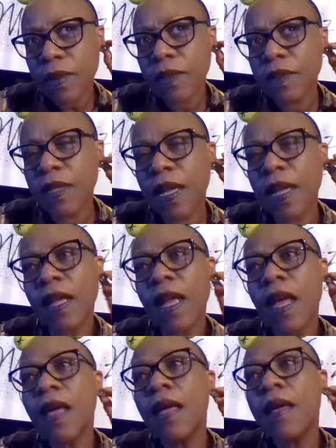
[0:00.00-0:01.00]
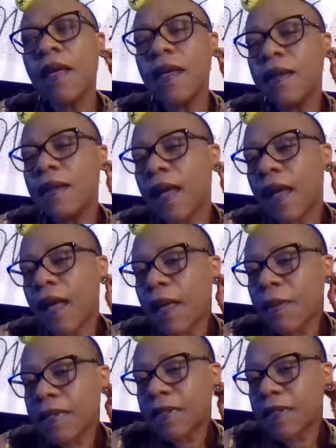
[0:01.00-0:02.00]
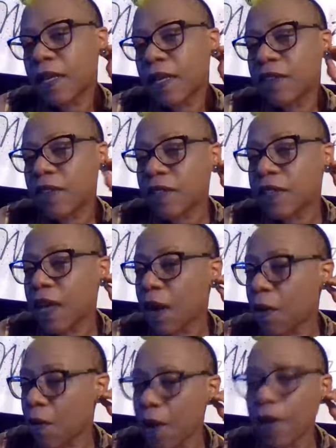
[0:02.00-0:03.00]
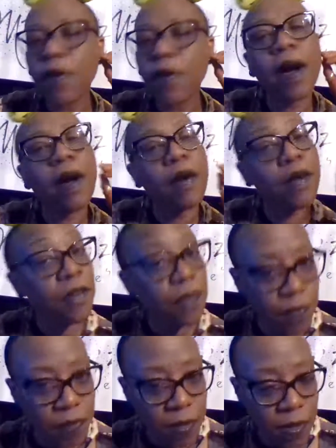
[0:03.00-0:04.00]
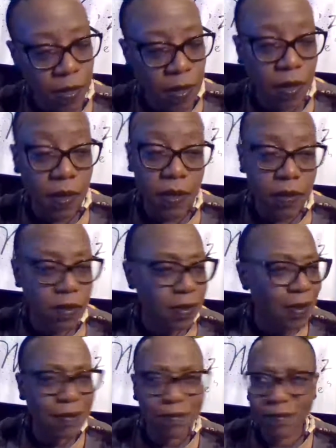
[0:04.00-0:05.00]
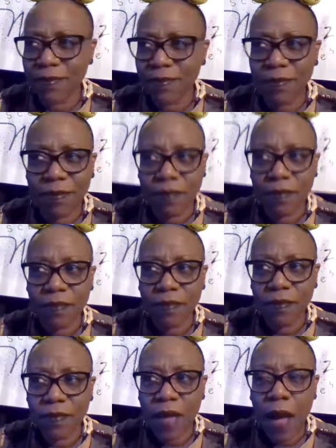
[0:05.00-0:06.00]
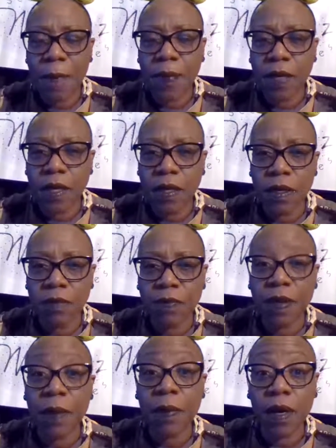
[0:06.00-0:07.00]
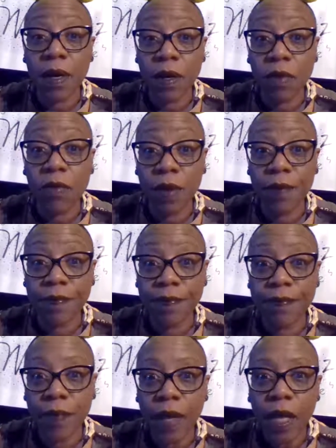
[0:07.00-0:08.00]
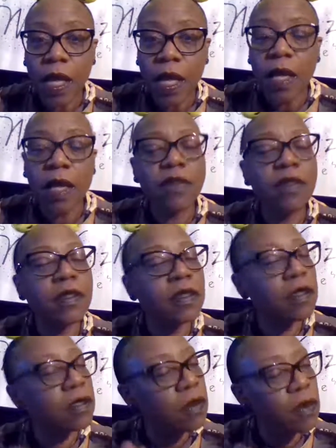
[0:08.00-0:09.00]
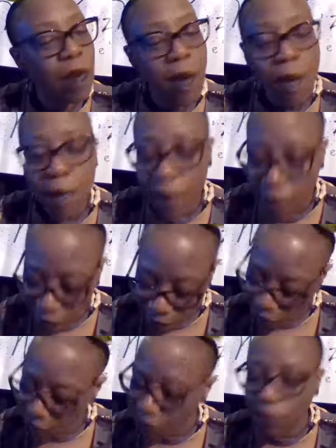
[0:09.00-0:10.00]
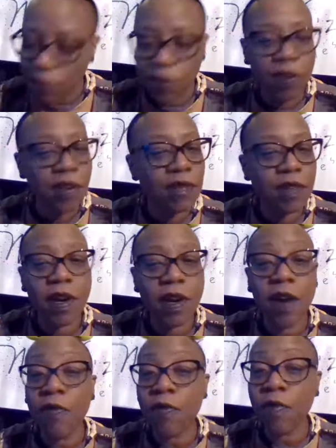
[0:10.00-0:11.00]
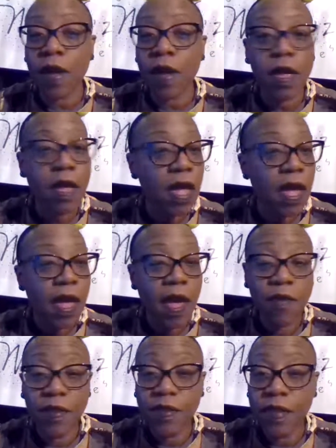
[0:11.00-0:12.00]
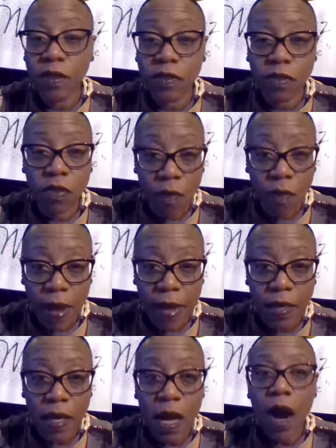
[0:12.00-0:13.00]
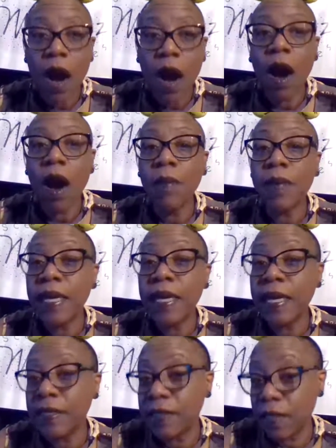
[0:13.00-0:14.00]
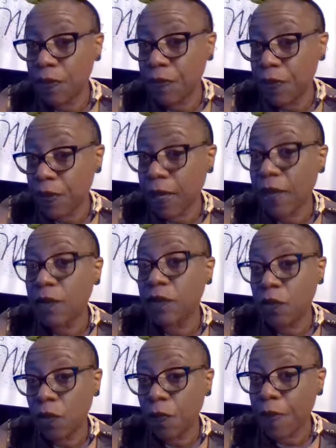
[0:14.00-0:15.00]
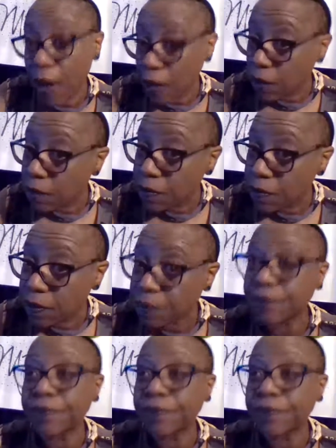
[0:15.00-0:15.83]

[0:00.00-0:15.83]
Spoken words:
it's like, hi, Ms. Sanchez, how are you? How are you feeling? And I said, I'm good, but I'm hungry. And she says, don't worry, you know, you're in recovery. Everything's great. He did pull out two polyps.